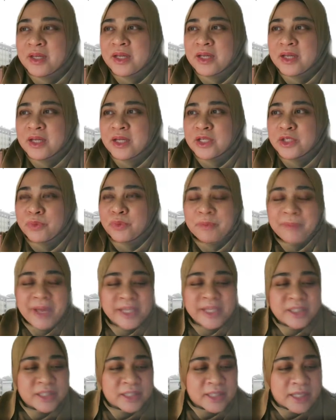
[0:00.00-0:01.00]
you were
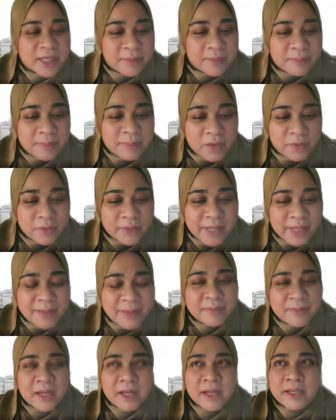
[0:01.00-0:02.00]
mentioning about
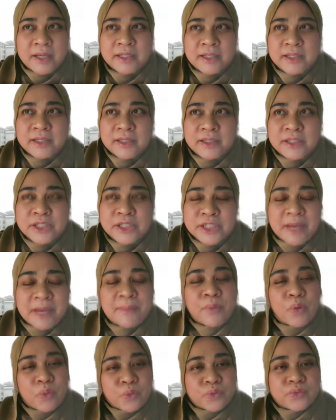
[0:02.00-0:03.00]
the
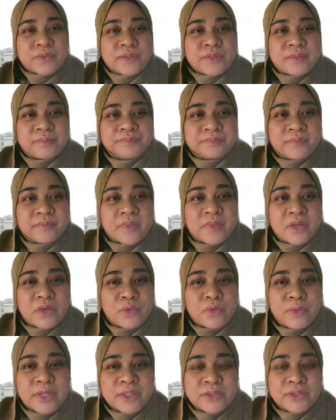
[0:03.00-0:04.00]
GMOs.
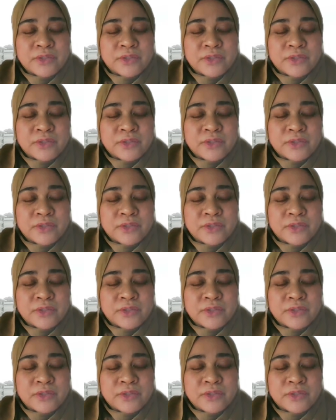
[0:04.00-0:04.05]
What sort